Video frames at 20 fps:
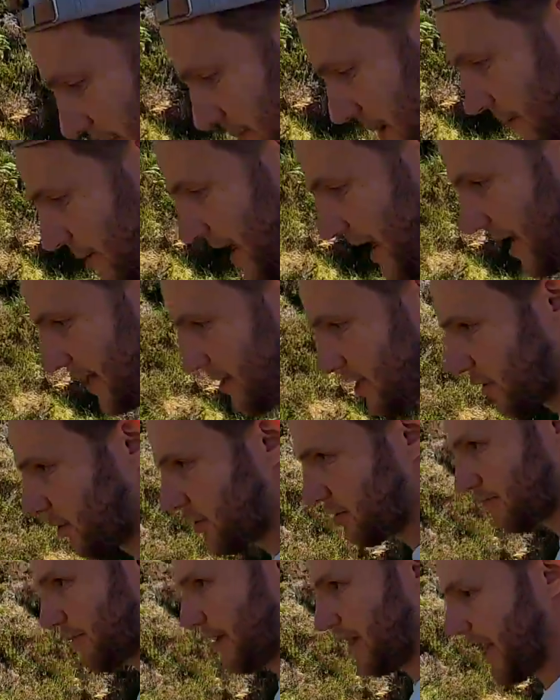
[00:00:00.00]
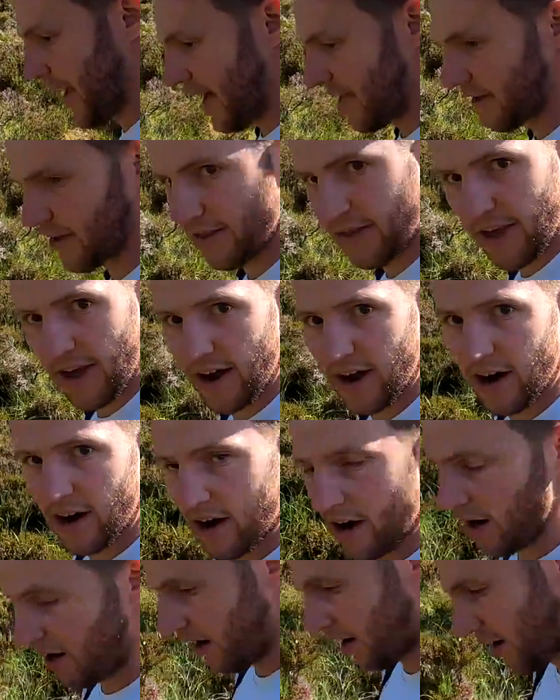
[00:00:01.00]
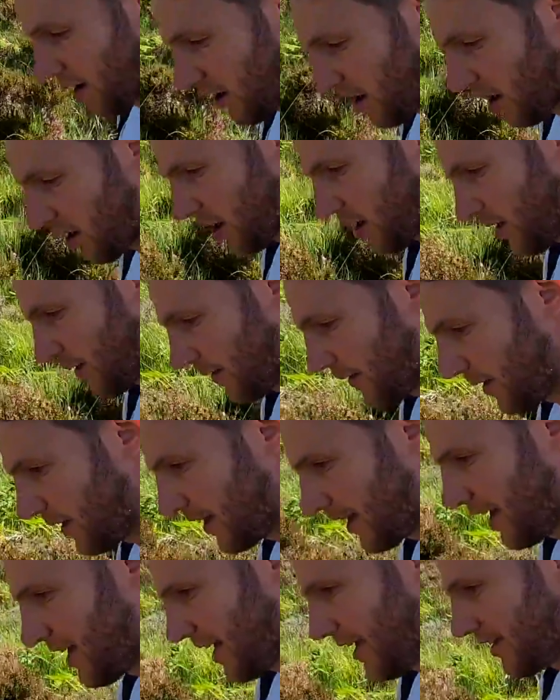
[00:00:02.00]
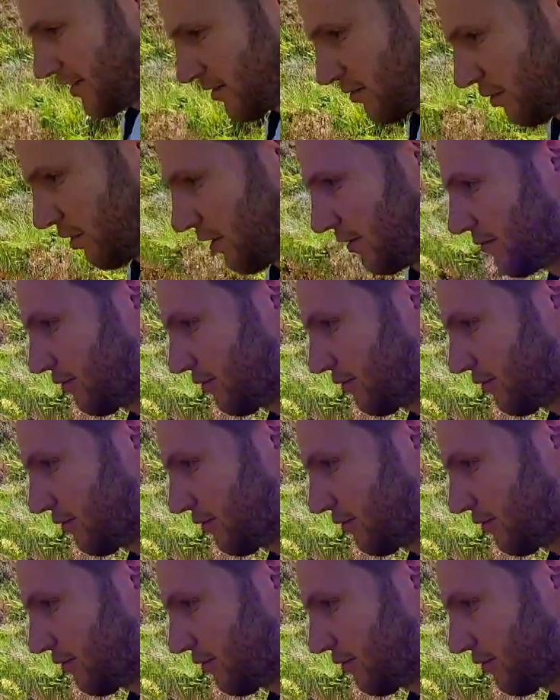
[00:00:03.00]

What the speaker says: baby heads caused by the heather that are sort